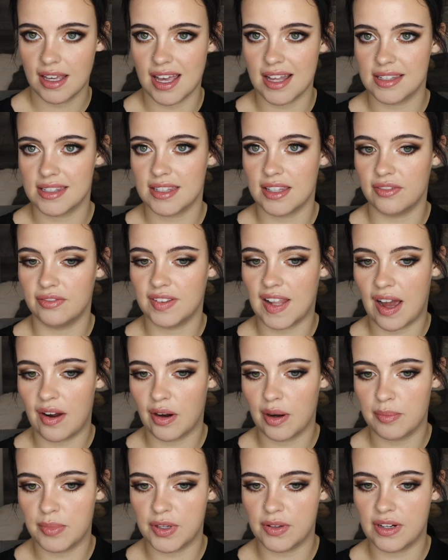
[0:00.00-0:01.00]
It's the
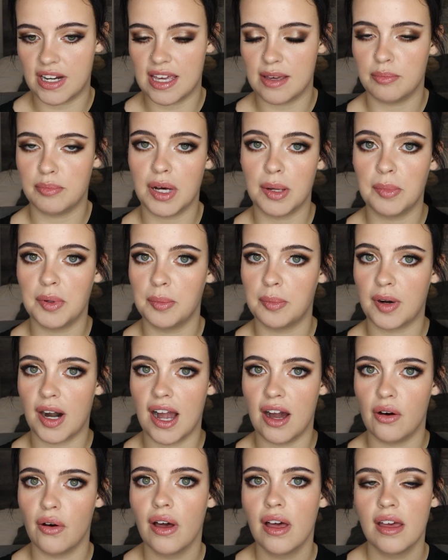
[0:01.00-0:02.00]
Flower Beauty Bubble
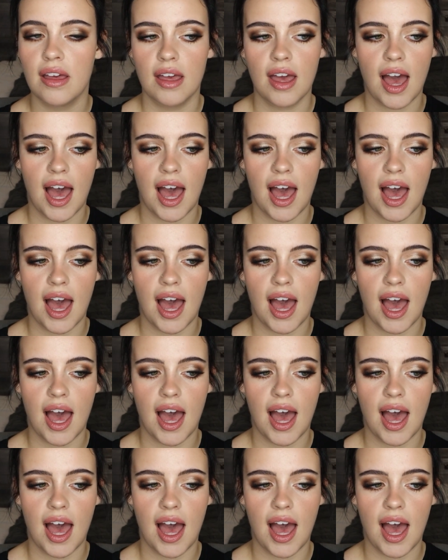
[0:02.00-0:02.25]
Brow.